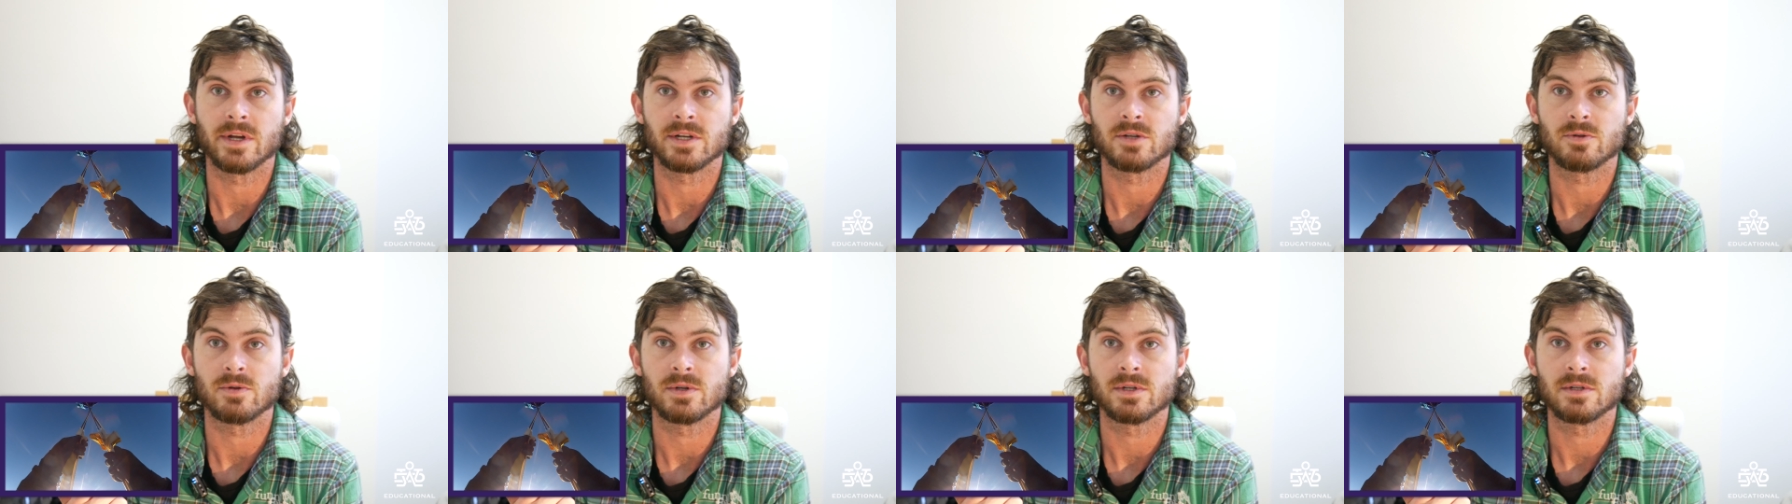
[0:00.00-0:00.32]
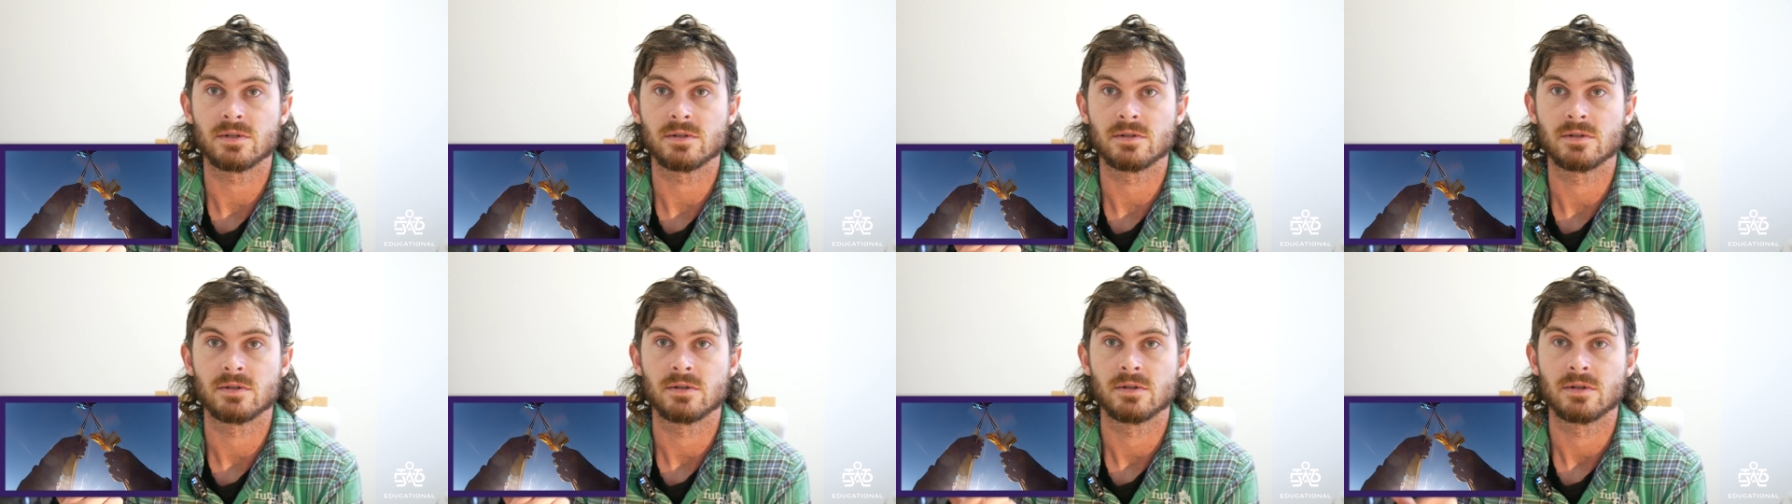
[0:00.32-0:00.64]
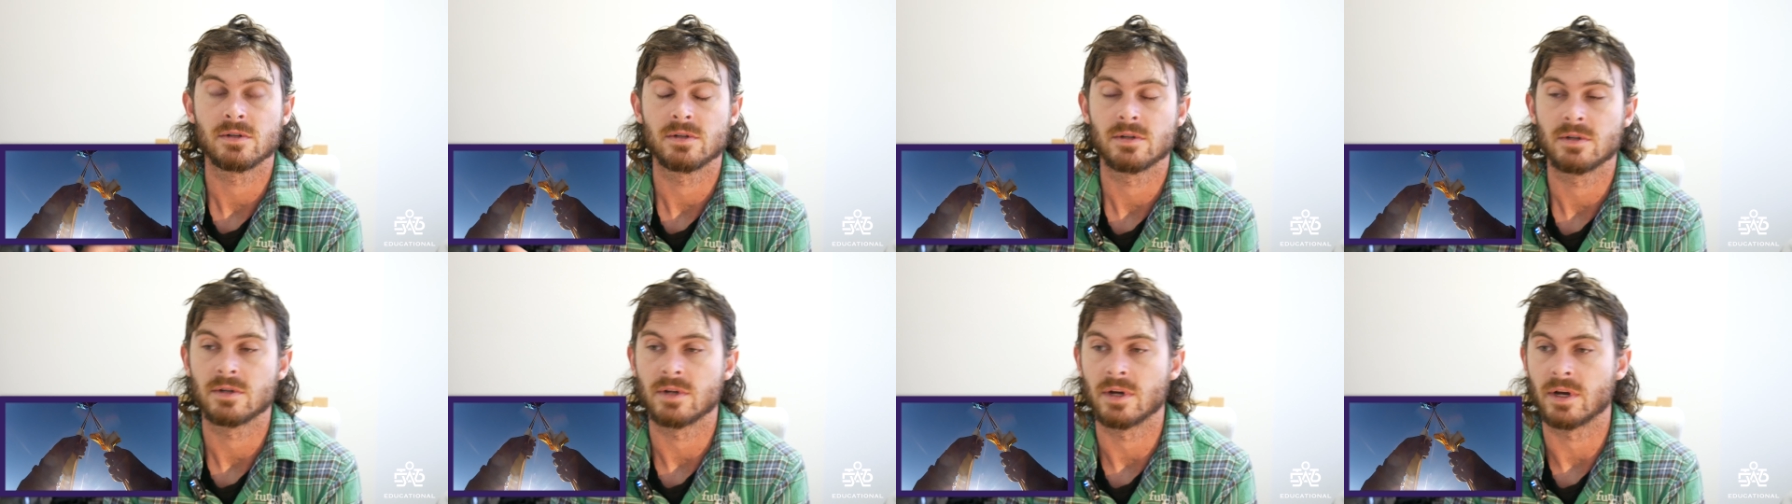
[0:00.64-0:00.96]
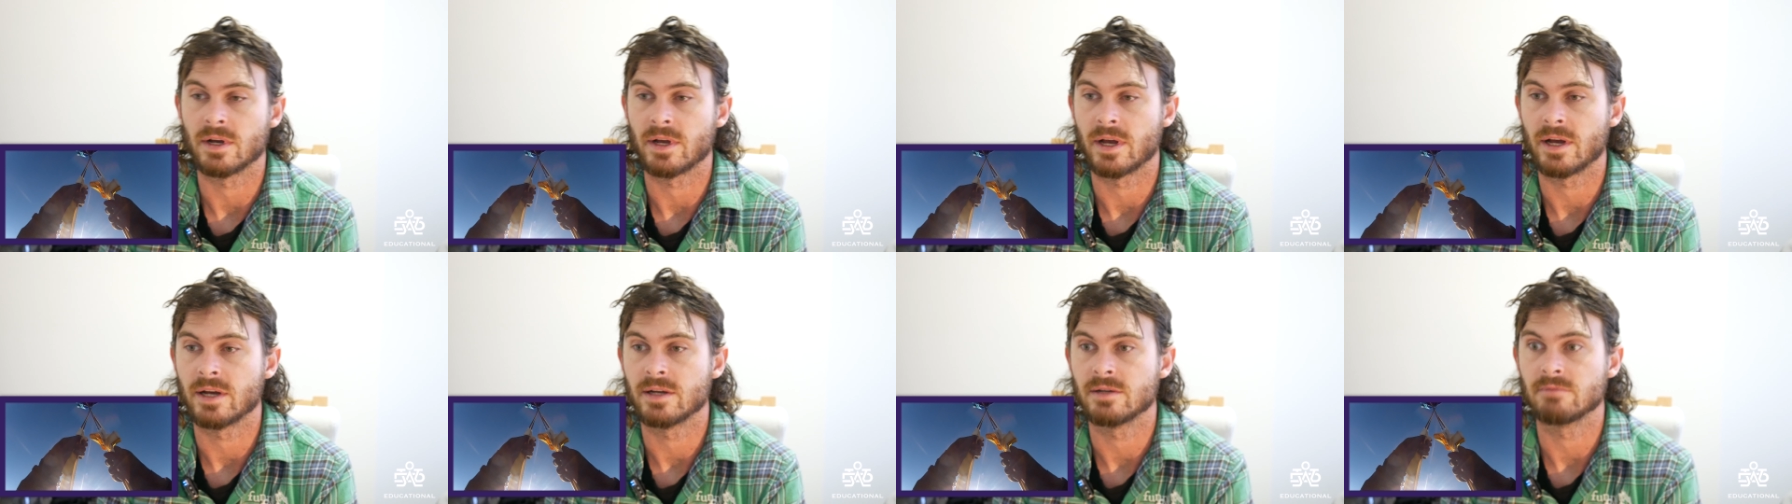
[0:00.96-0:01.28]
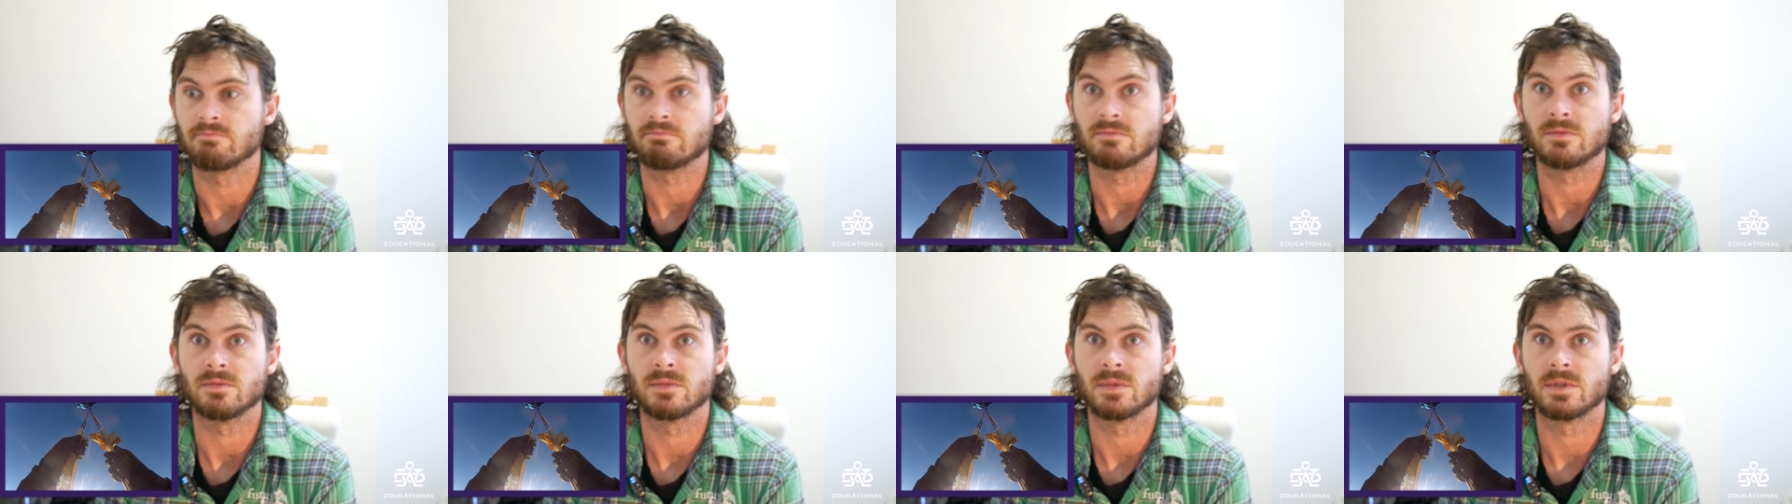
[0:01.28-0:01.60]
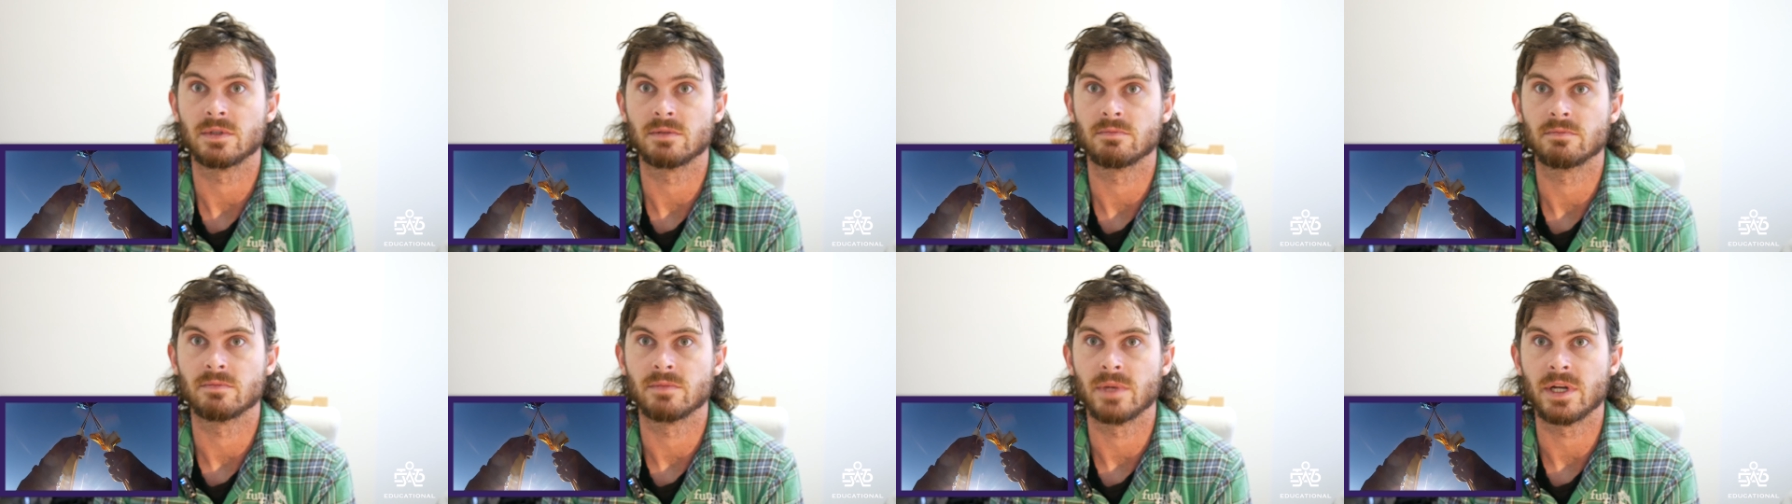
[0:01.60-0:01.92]
twists. Okay,
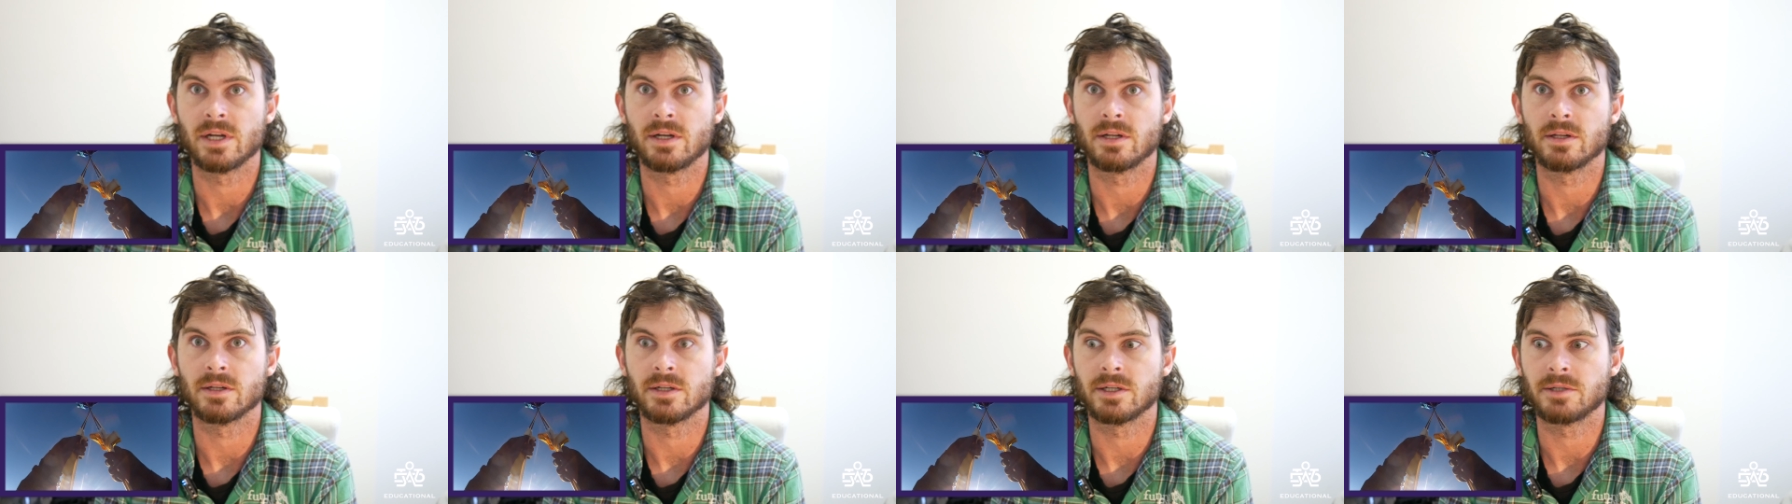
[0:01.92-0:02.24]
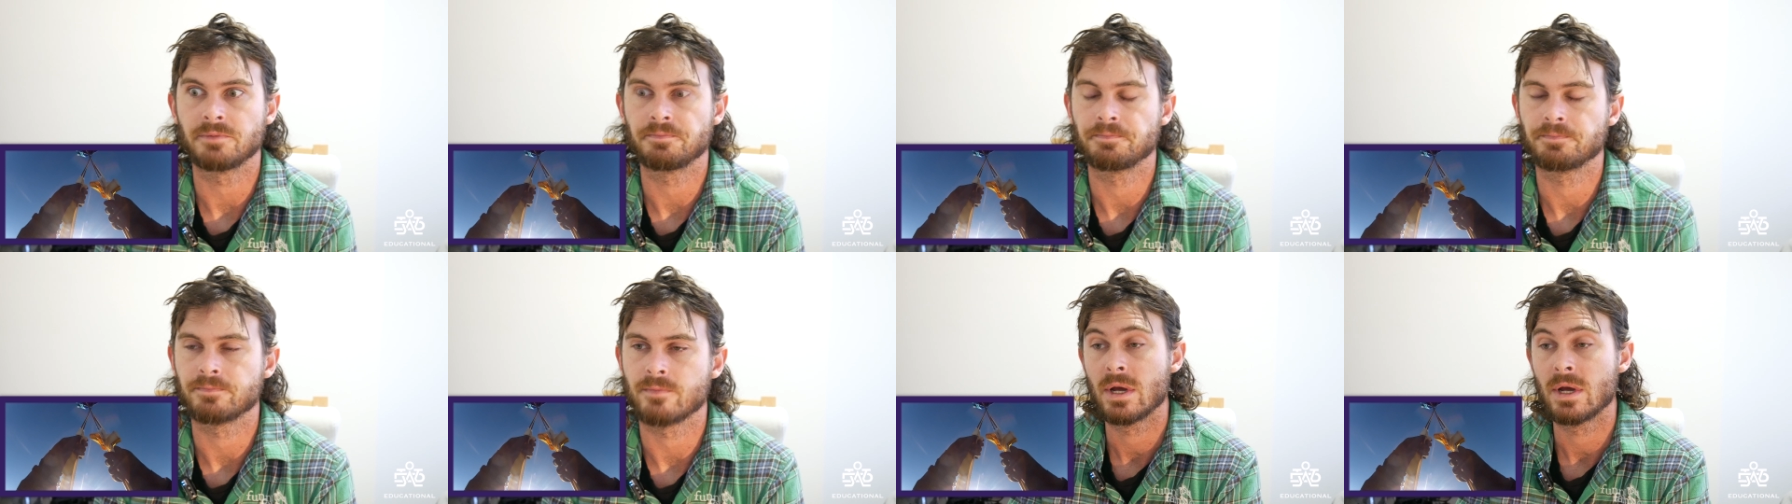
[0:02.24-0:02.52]
immediately.